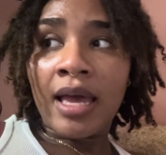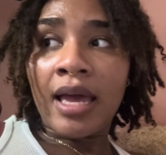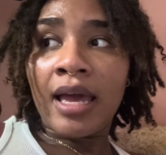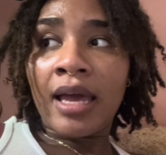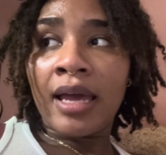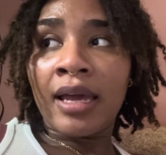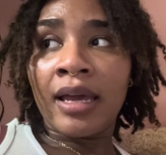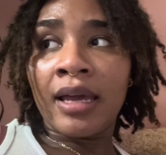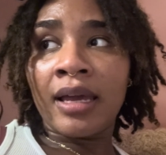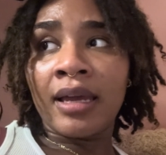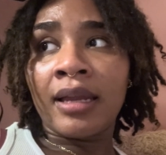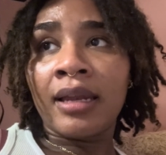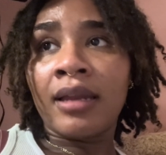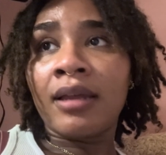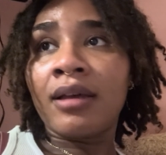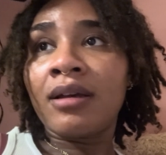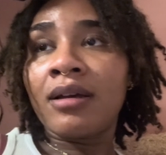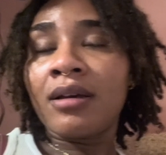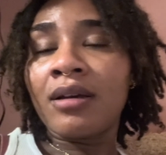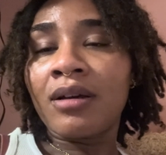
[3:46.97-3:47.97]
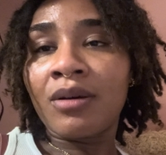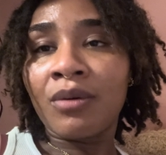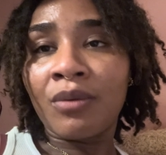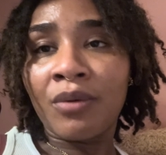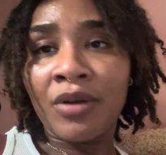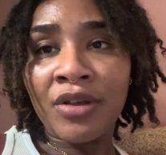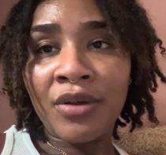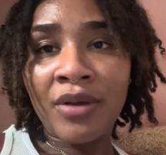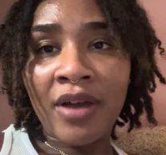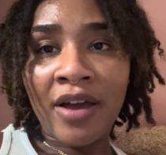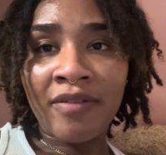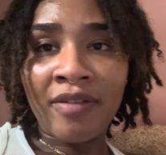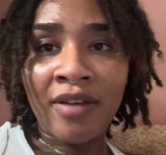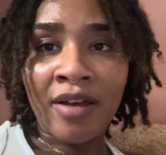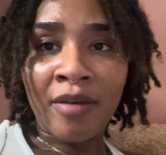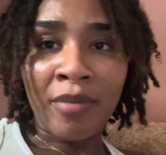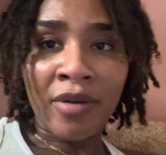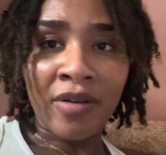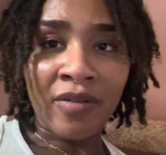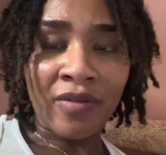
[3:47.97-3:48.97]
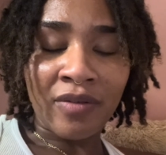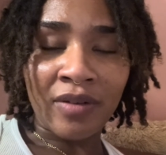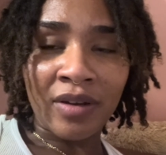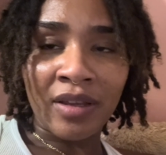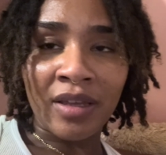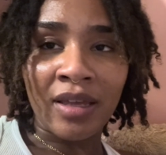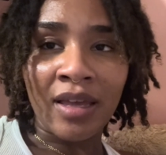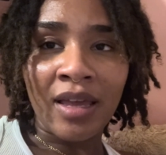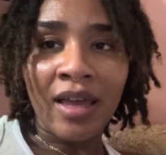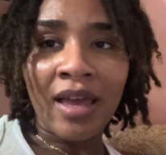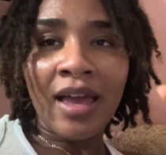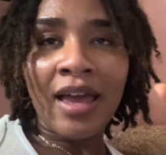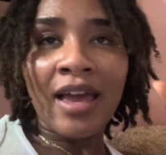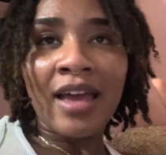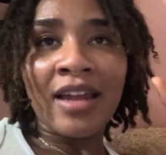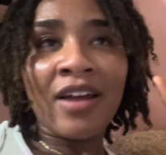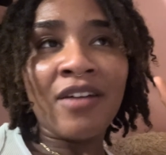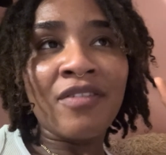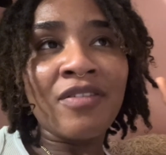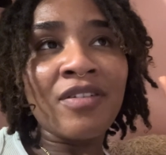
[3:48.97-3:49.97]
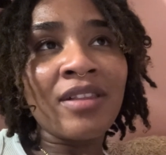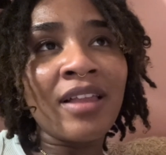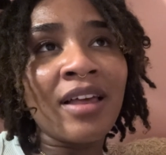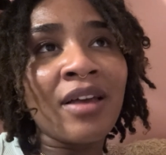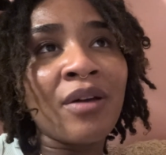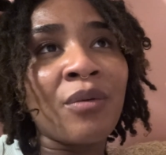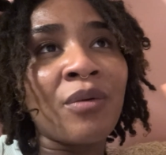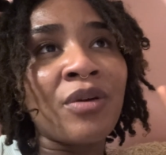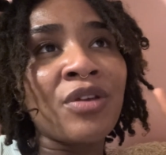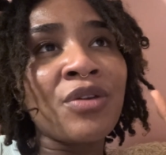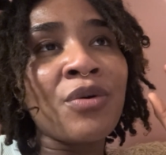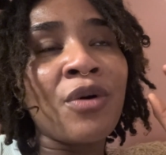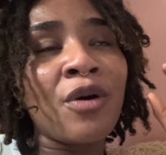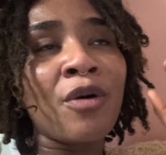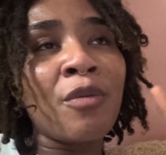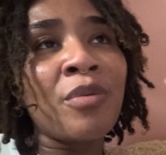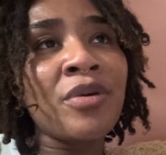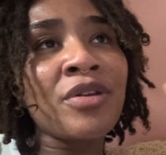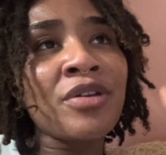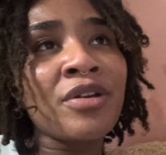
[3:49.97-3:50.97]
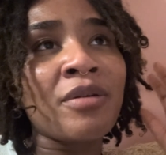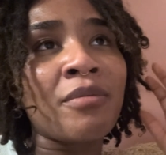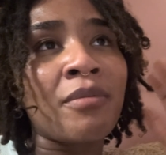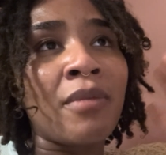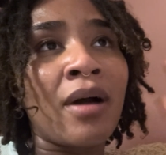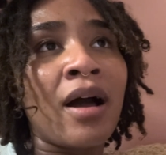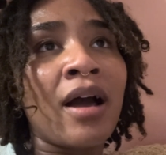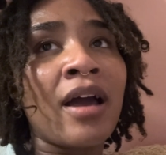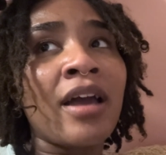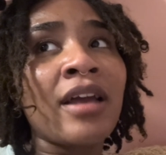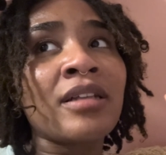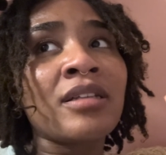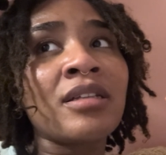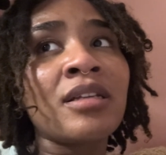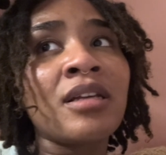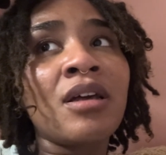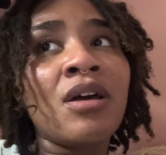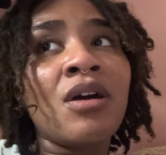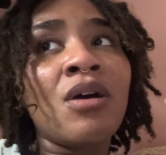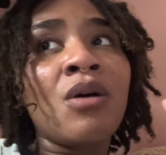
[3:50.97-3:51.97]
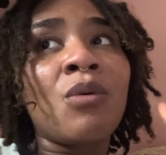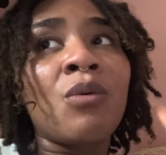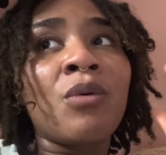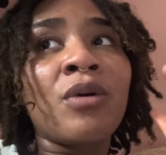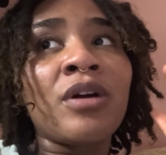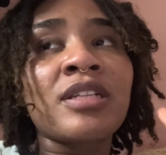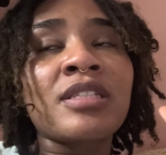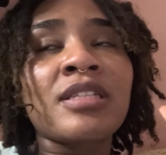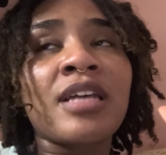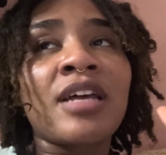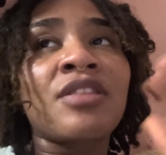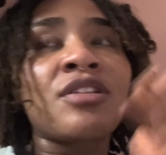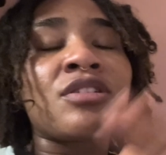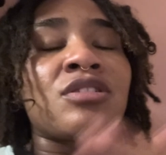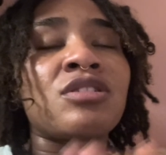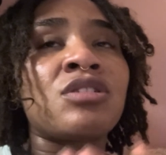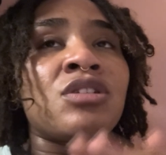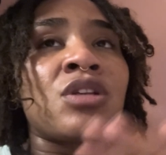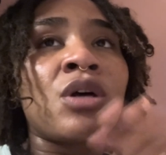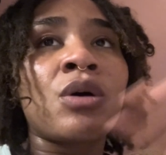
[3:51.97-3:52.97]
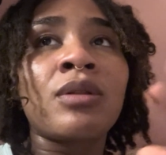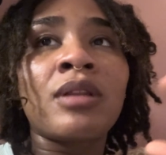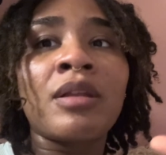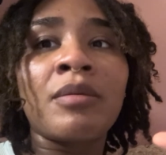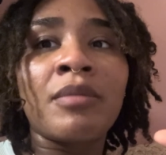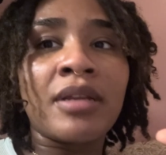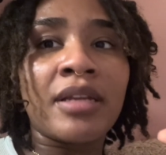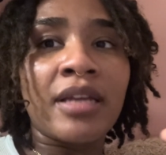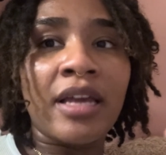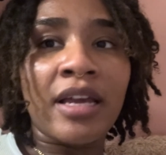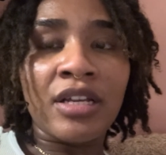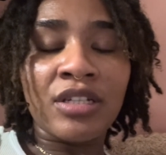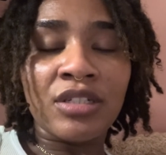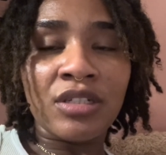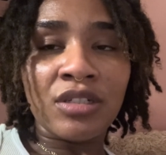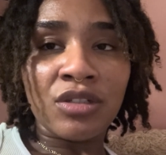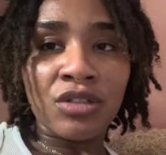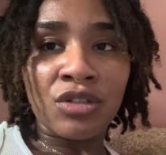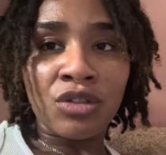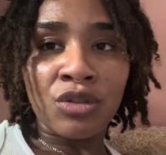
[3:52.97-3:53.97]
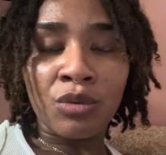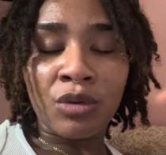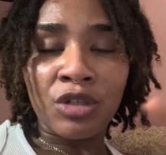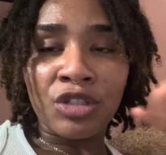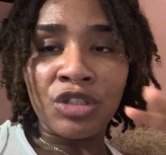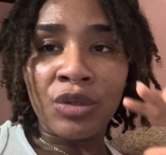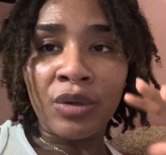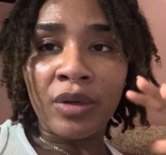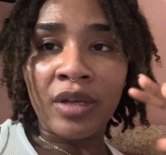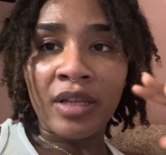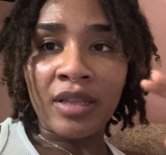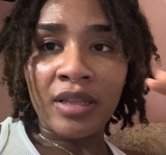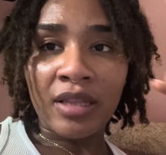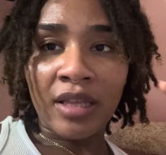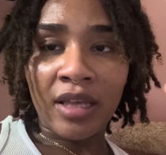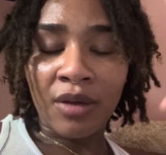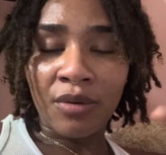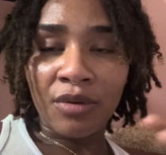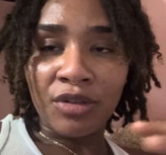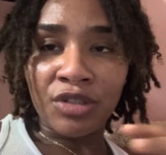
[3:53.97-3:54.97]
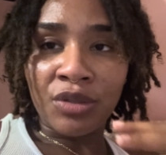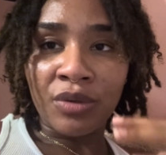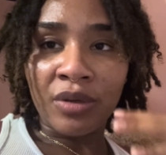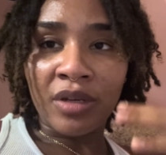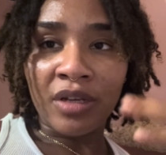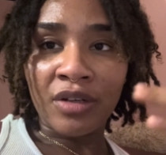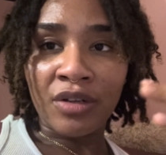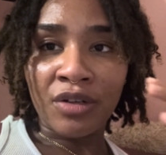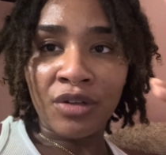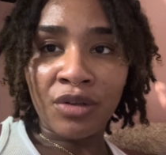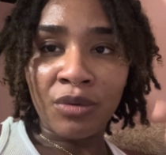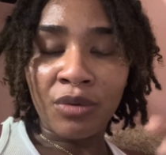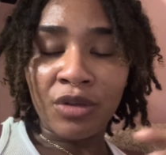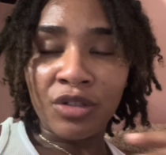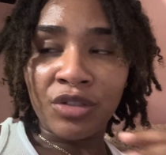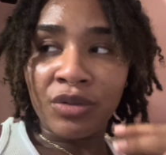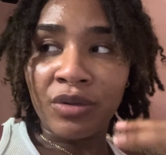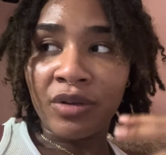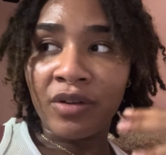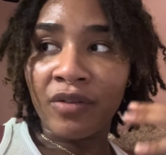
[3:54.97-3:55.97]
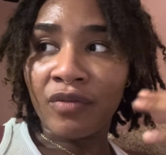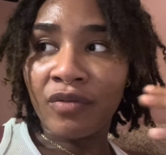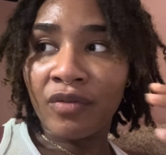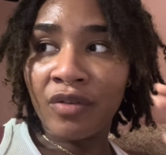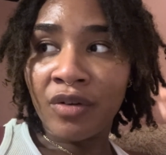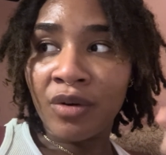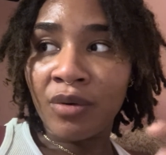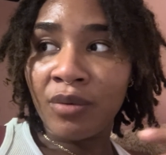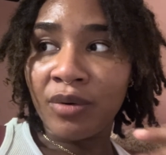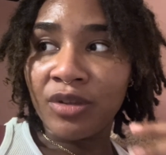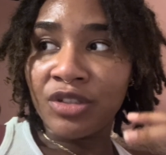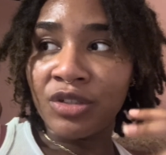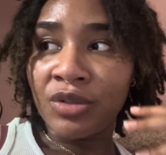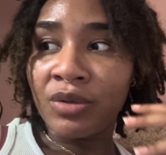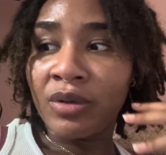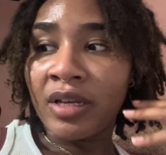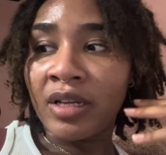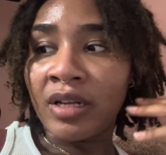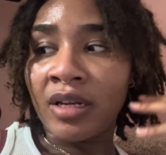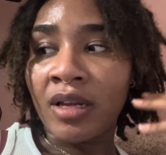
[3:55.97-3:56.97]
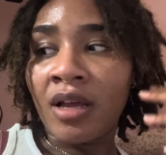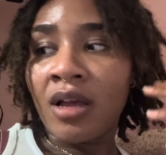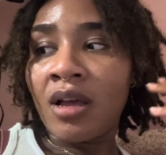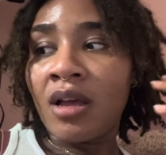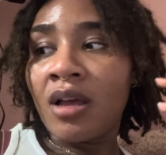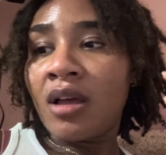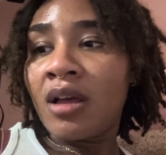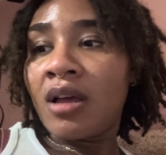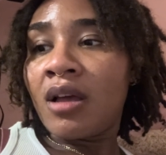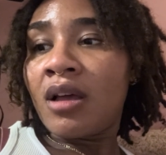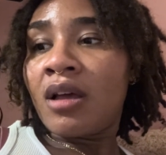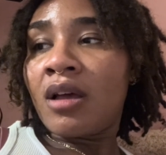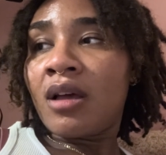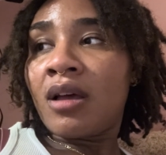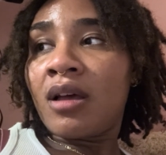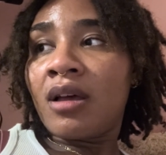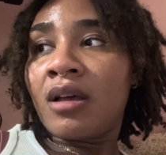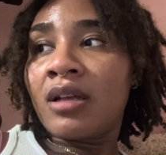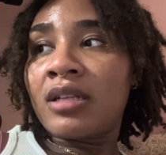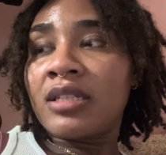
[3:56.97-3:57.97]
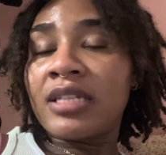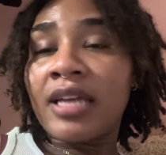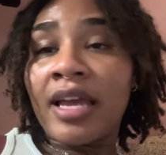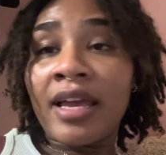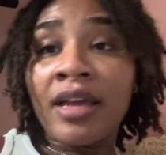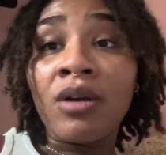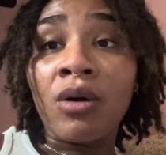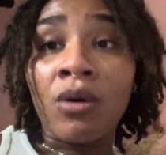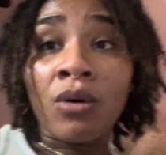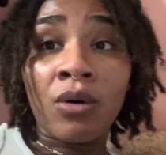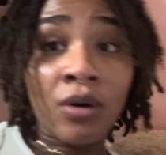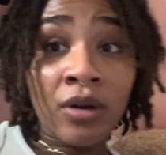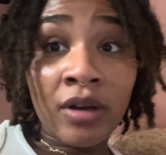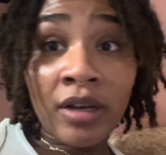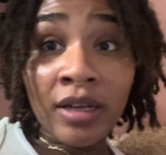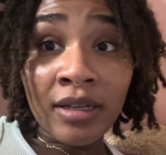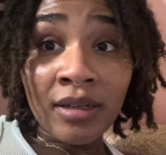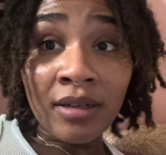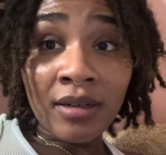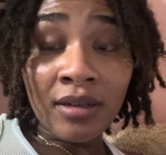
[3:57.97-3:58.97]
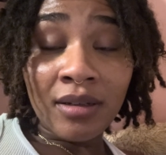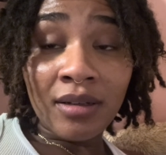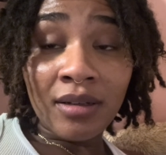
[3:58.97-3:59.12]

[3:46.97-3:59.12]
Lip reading: And when you have that epiphany, and I feel like when you open your mind where it's like there's no limitations to what you can think, what you can do, what you can feel, what you can take on,